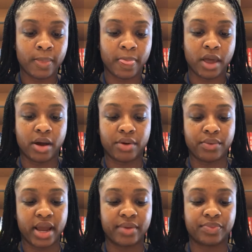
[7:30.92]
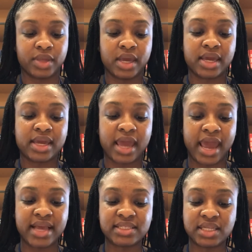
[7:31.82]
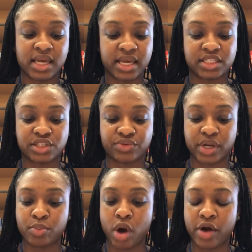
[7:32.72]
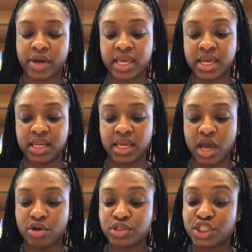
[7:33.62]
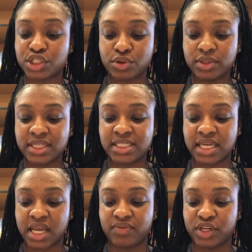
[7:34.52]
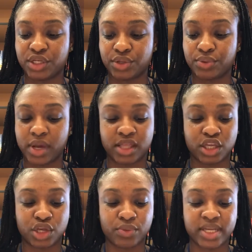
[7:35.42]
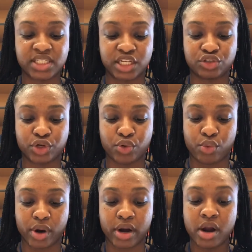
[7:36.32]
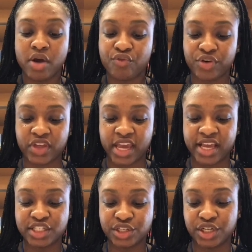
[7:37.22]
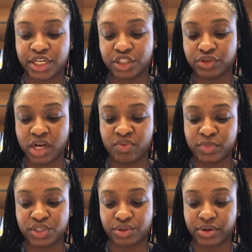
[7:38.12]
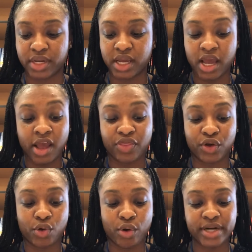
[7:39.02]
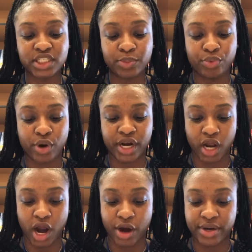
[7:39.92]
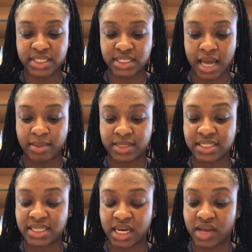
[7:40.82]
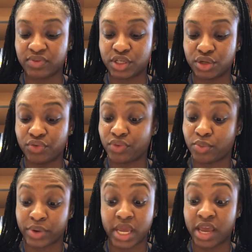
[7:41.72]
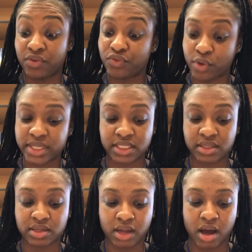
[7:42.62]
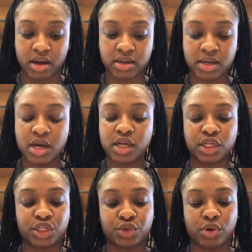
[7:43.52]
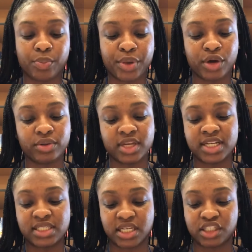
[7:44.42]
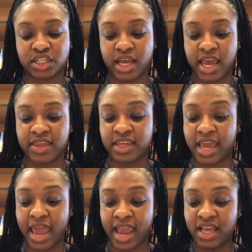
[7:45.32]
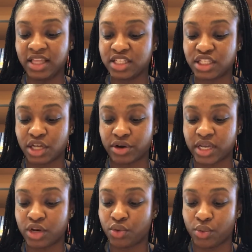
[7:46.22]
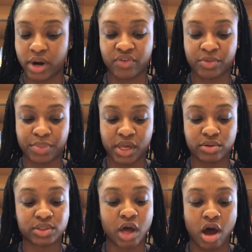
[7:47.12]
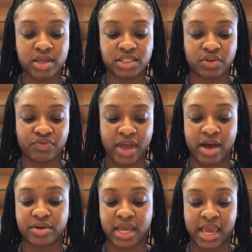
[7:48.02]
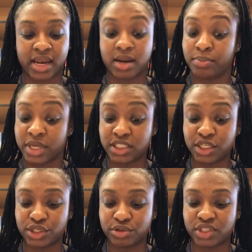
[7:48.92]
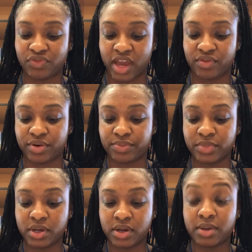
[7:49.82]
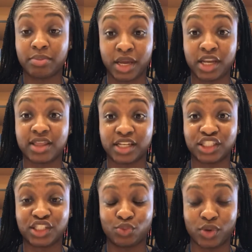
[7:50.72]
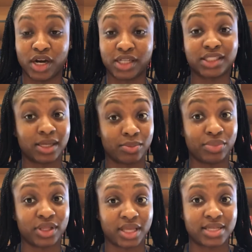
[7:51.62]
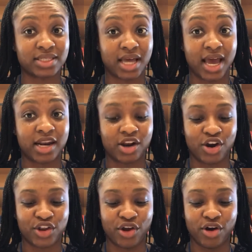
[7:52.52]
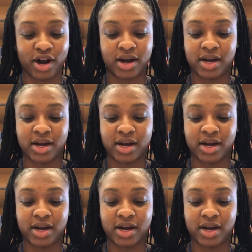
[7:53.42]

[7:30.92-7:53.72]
All right. Case history. Margaret Gilio sued the city of Ledoux in the U.S. District Court for the Eastern District of Missouri. The court supported her and stopped the city of Ledoux from enforcing the law. Ledoux appealed the decision, and the 8th Circuit Court of Appeals also found in Ms. Ledoux's favor, meaning that she won. She can put that sign in her yard.